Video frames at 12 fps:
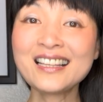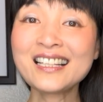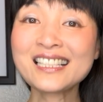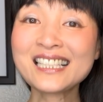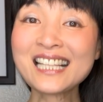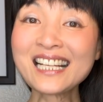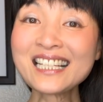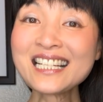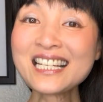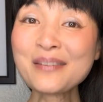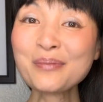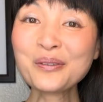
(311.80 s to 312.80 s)
The
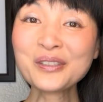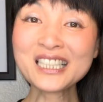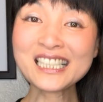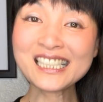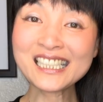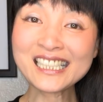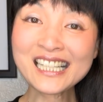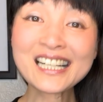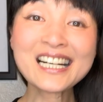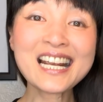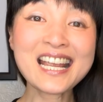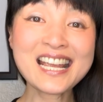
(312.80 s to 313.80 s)
second tip I wanted to
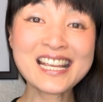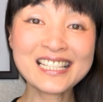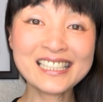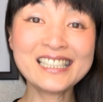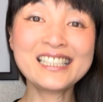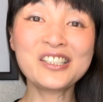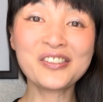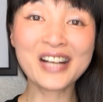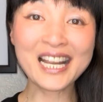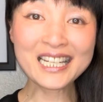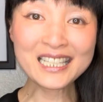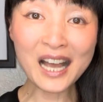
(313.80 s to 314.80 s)
share is
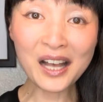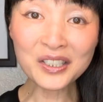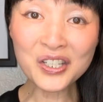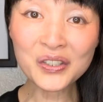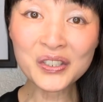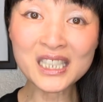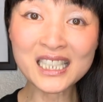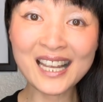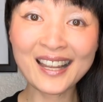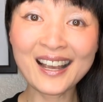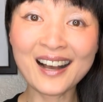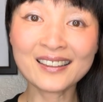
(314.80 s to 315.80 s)
try not to
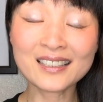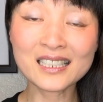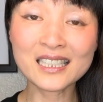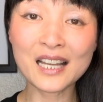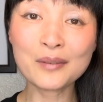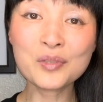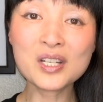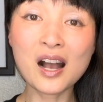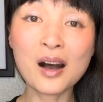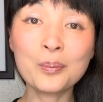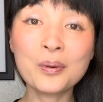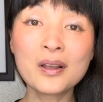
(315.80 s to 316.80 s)
stay on the same
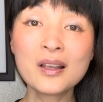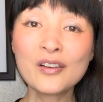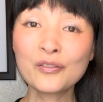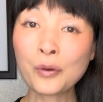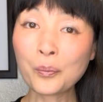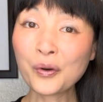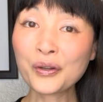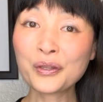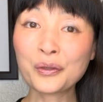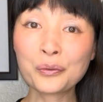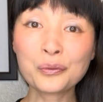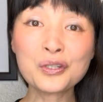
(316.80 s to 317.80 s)
job for more
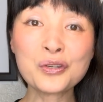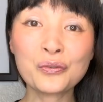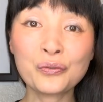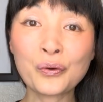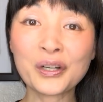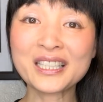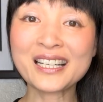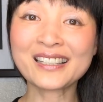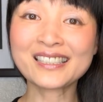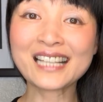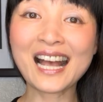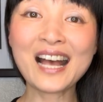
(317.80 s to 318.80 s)
than 3 to 4
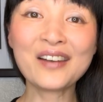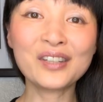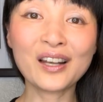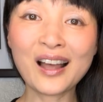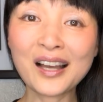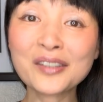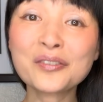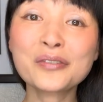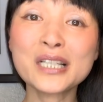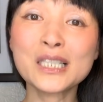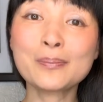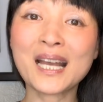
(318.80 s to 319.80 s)
years. I have a lot of
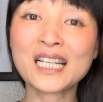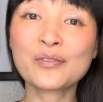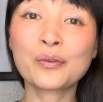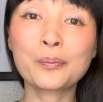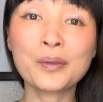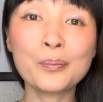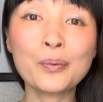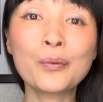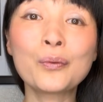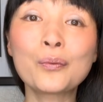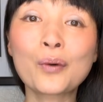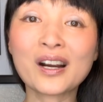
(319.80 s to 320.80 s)
respect for
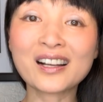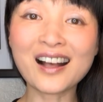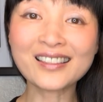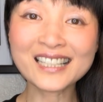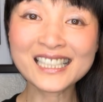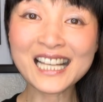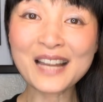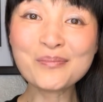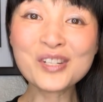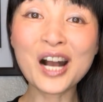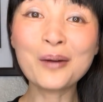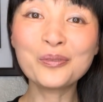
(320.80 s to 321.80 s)
people who work on the
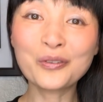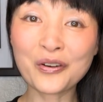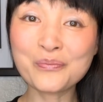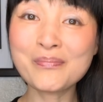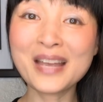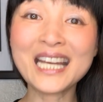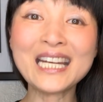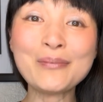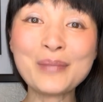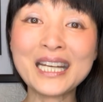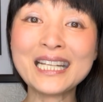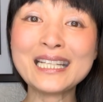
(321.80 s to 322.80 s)
same job for many,
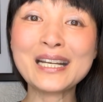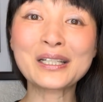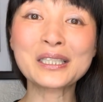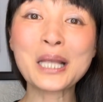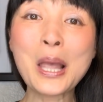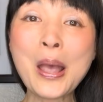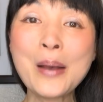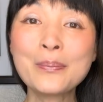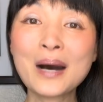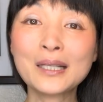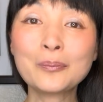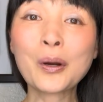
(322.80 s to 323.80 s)
many years.
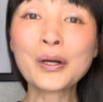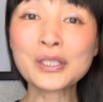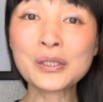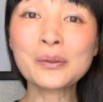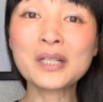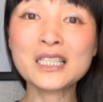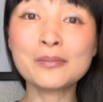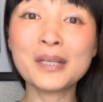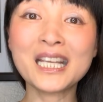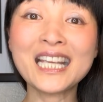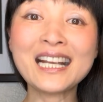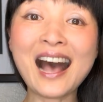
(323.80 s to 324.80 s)
But personally
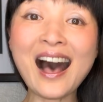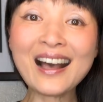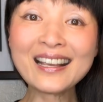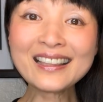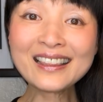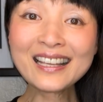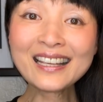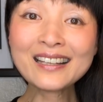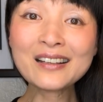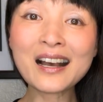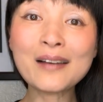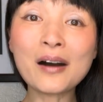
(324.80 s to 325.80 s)
speaking, I
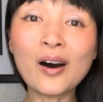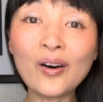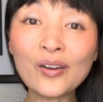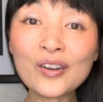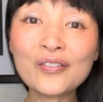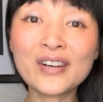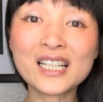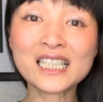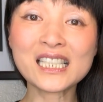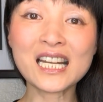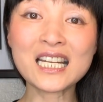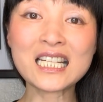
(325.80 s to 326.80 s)
think all of
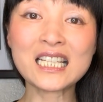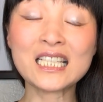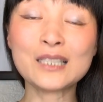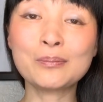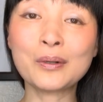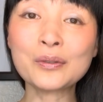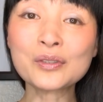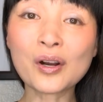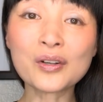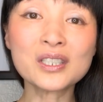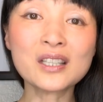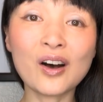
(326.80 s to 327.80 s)
us need to expose
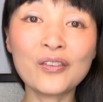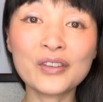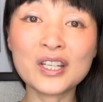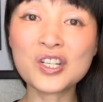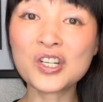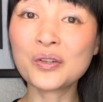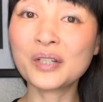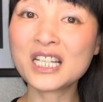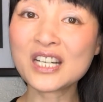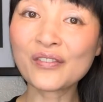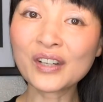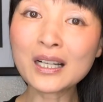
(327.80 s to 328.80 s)
ourselves into a
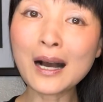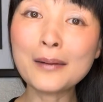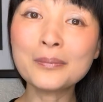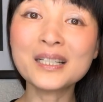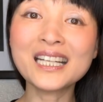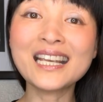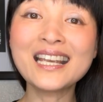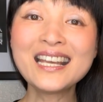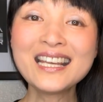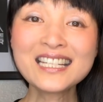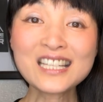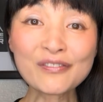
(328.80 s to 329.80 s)
different company,
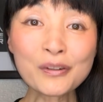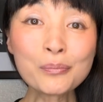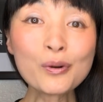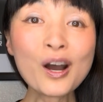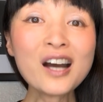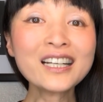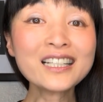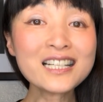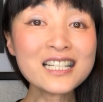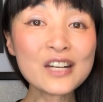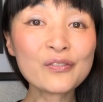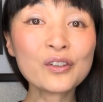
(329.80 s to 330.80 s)
different product,
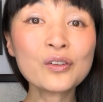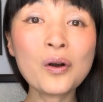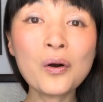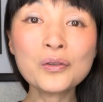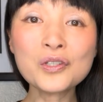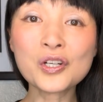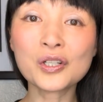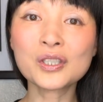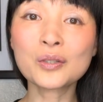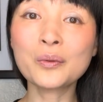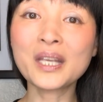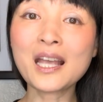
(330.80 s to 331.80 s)
and different culture
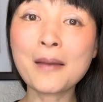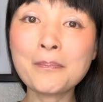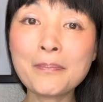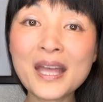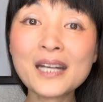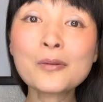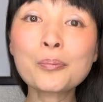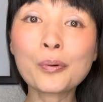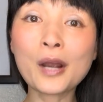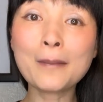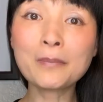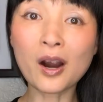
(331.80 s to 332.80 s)
so we can better
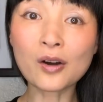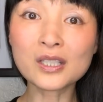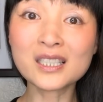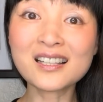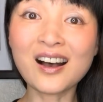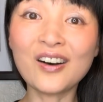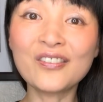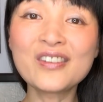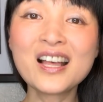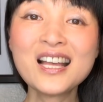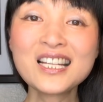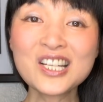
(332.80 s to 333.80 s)
prep ourselves
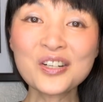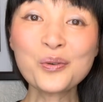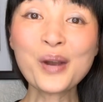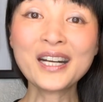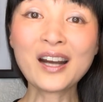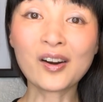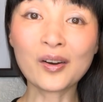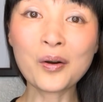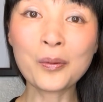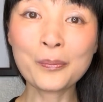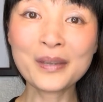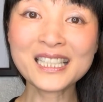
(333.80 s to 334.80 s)
to run our
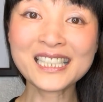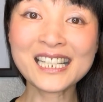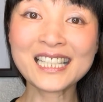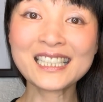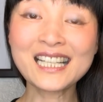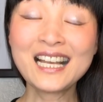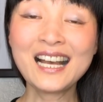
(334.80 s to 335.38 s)
own business.